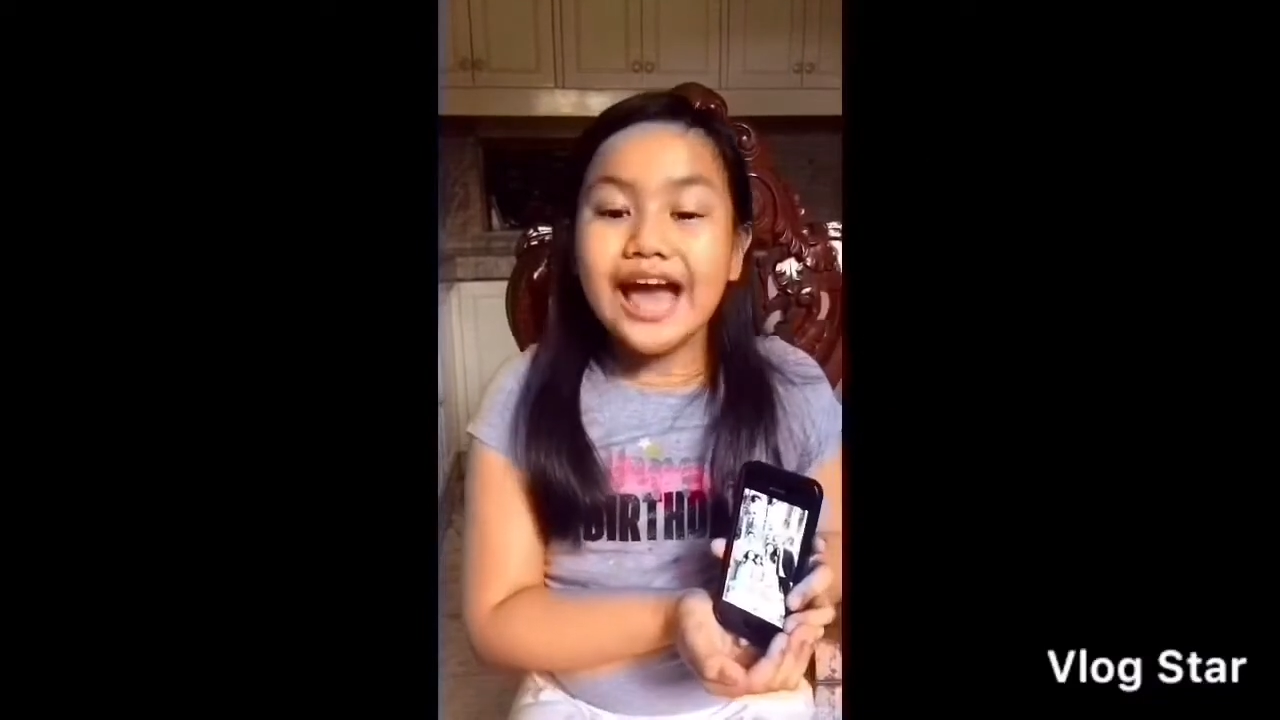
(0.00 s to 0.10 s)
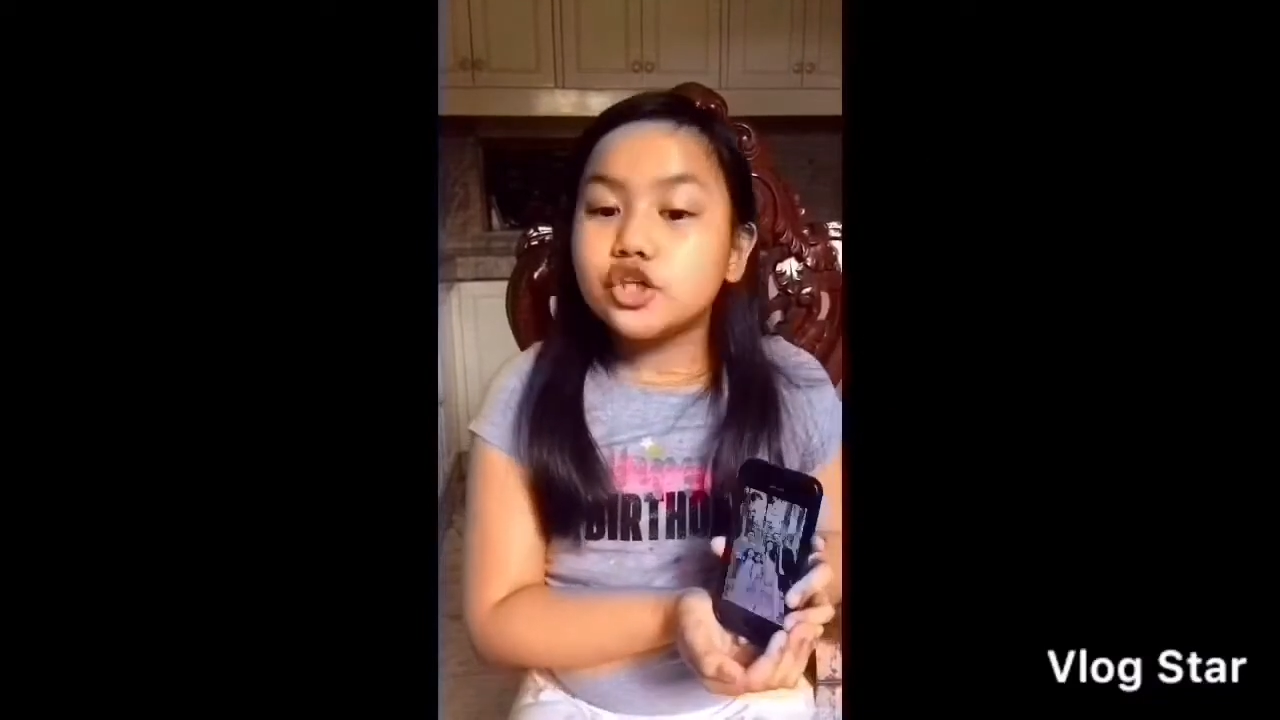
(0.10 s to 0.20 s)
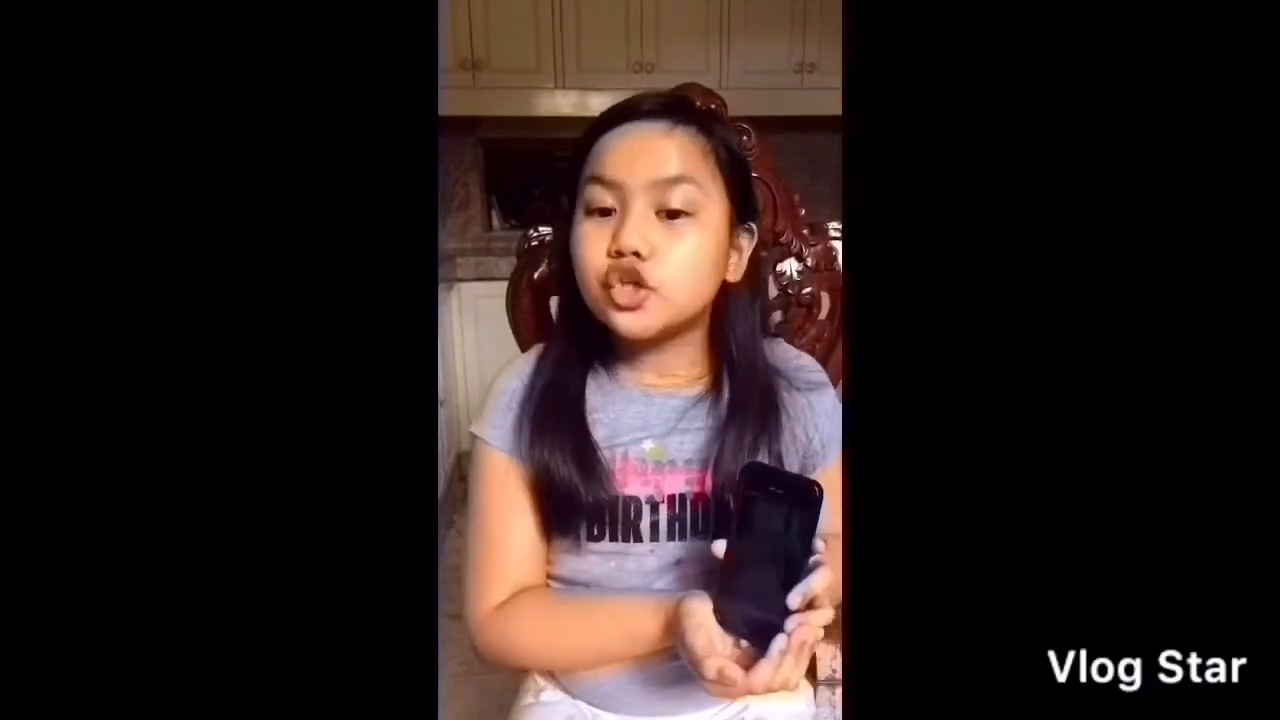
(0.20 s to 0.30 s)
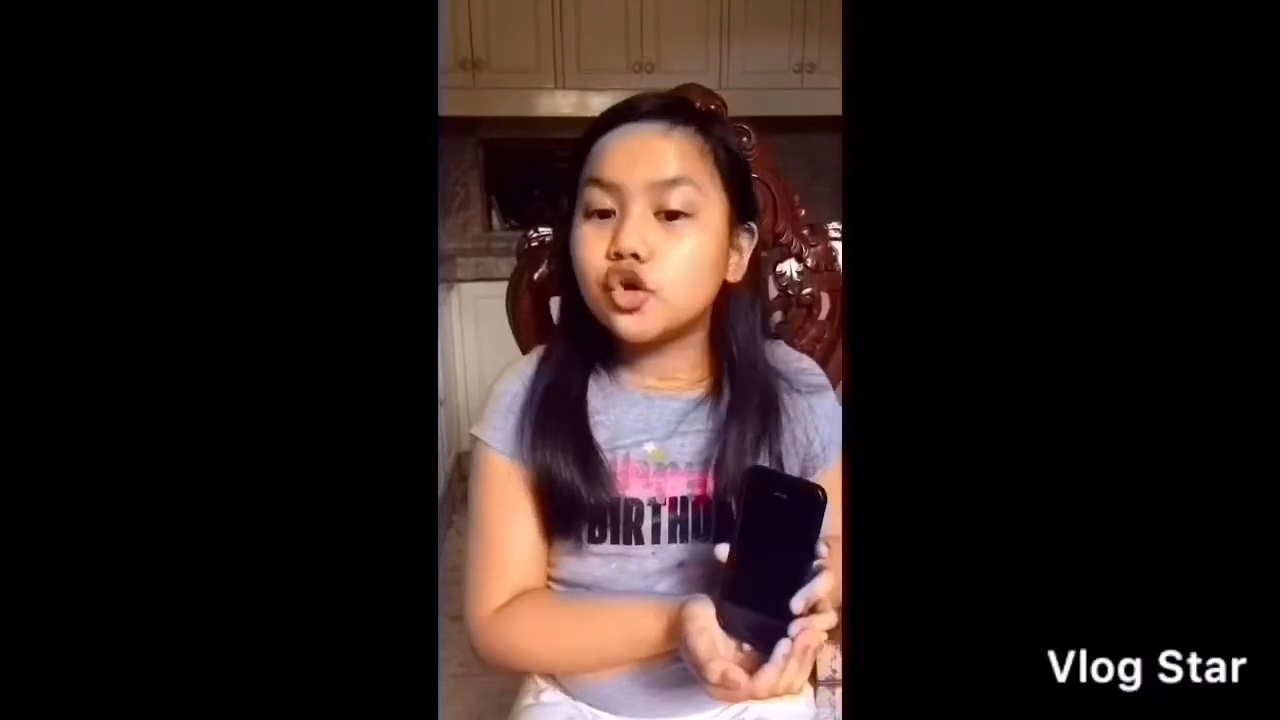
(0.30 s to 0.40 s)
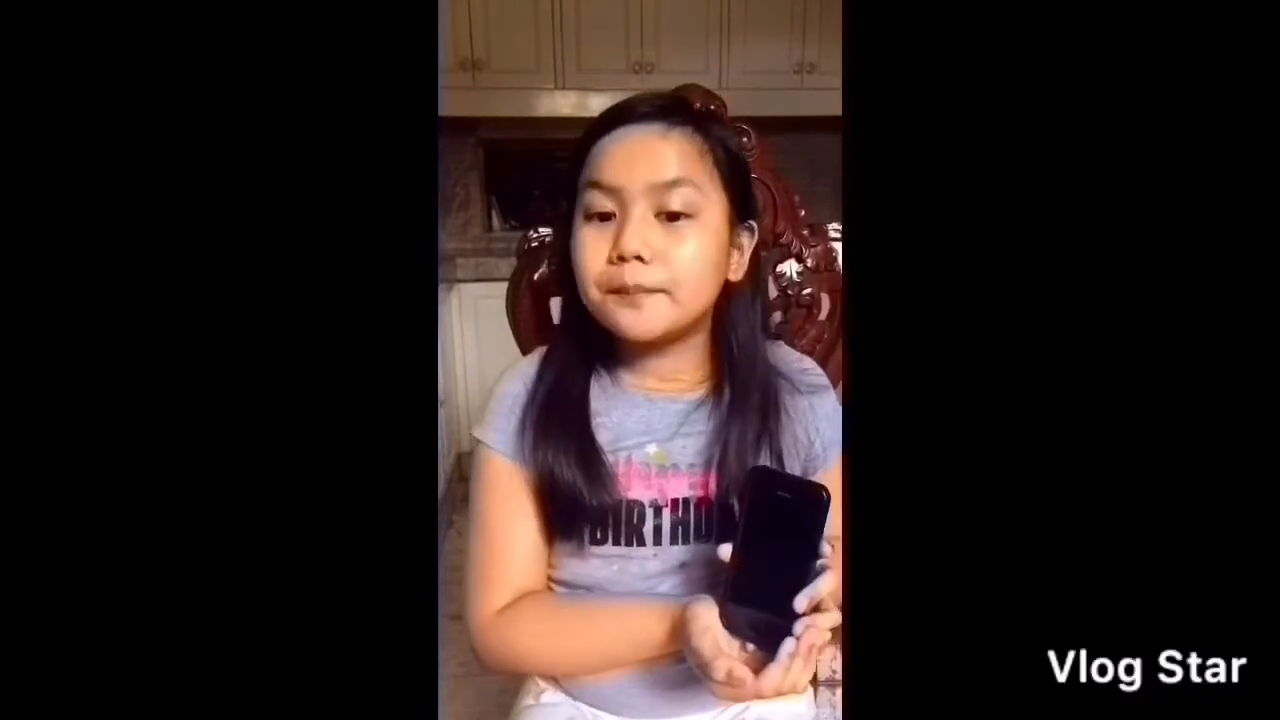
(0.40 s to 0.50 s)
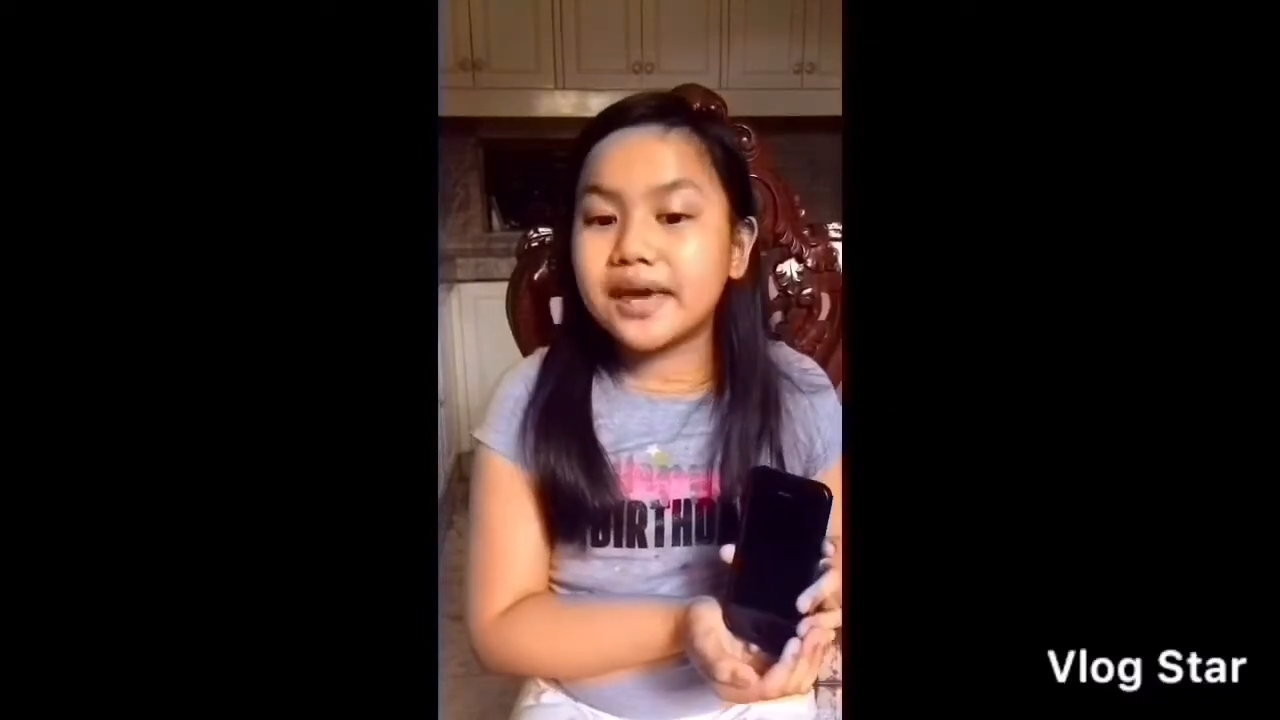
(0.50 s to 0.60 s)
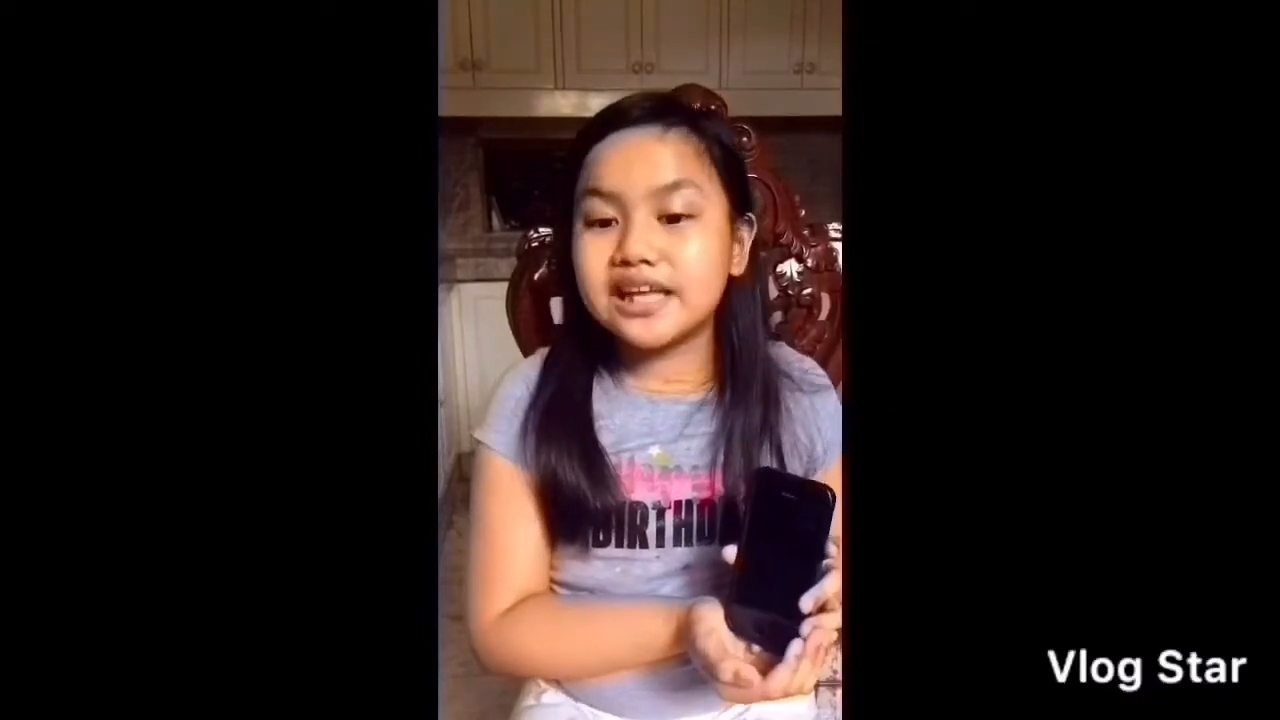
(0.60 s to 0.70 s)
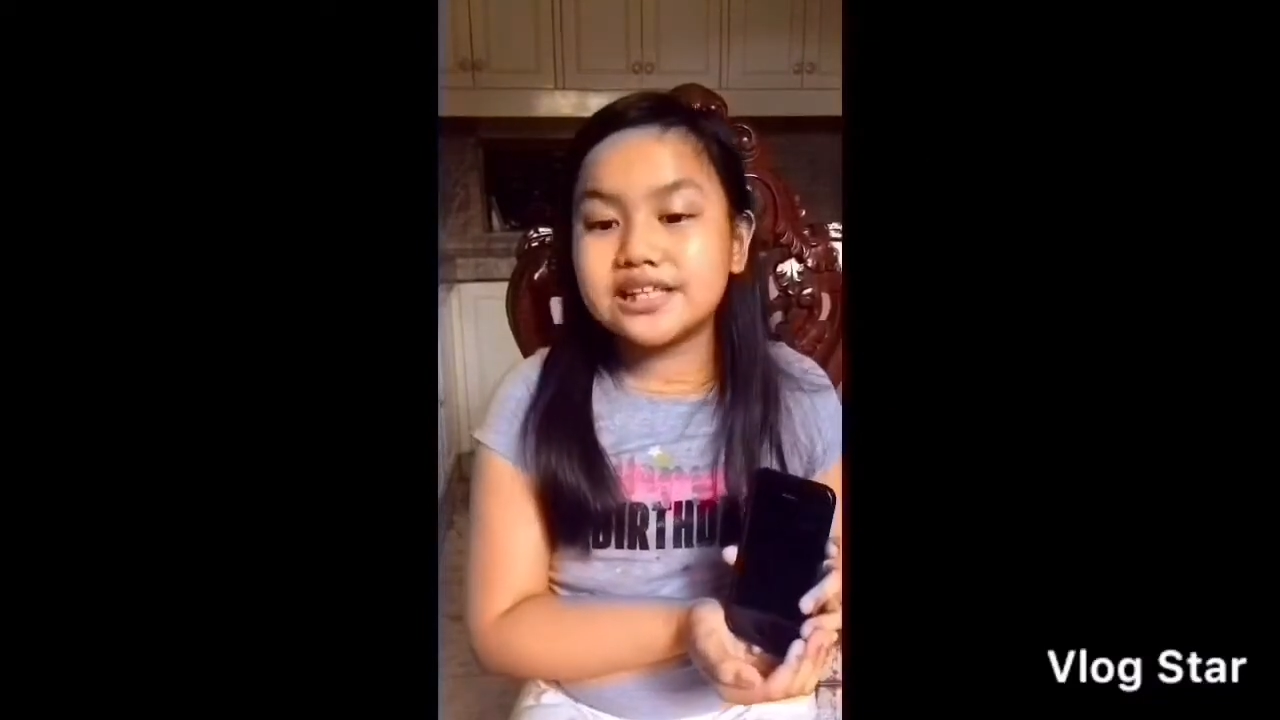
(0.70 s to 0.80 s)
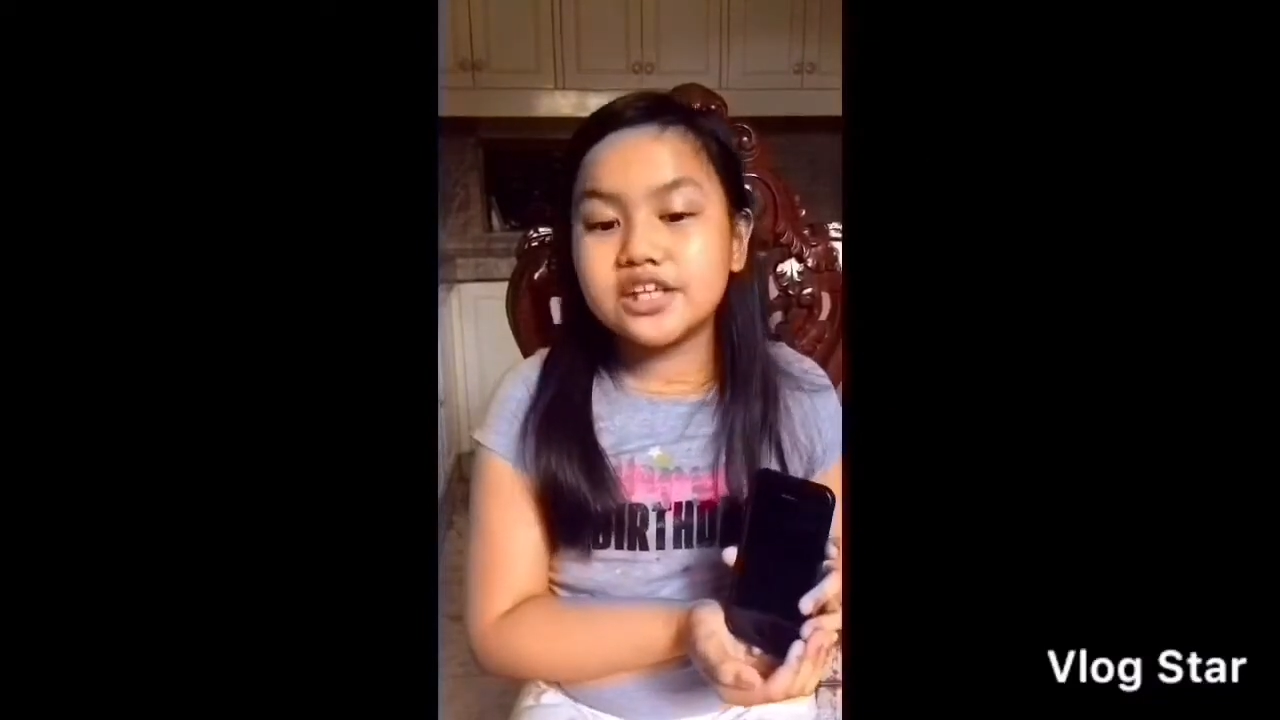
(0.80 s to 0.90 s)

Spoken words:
You may